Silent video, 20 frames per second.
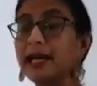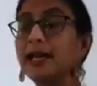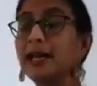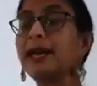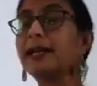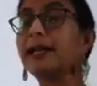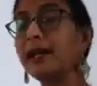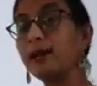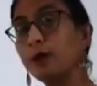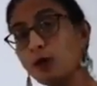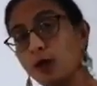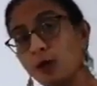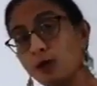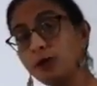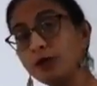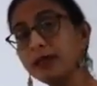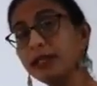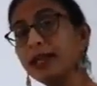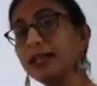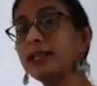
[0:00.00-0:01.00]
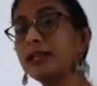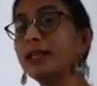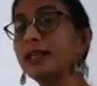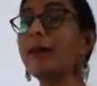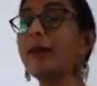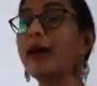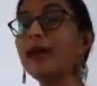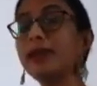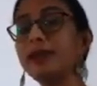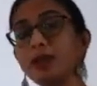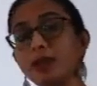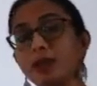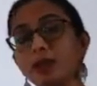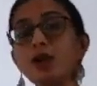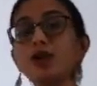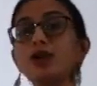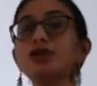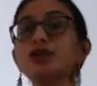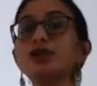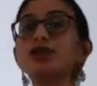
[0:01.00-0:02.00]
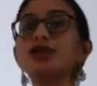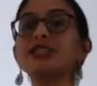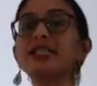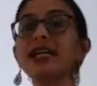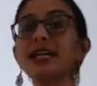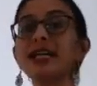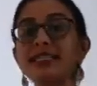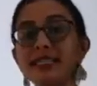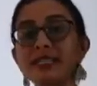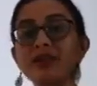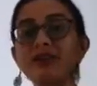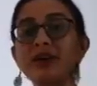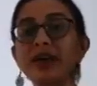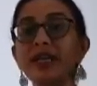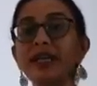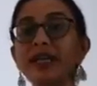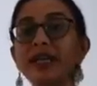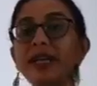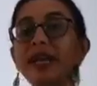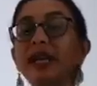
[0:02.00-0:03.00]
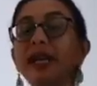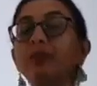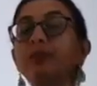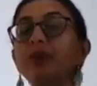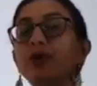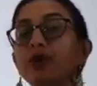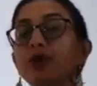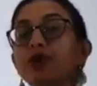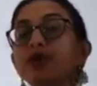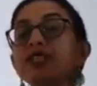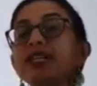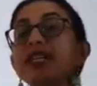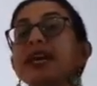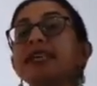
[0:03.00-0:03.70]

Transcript: and along with that, the bacteria also starts dividing and produce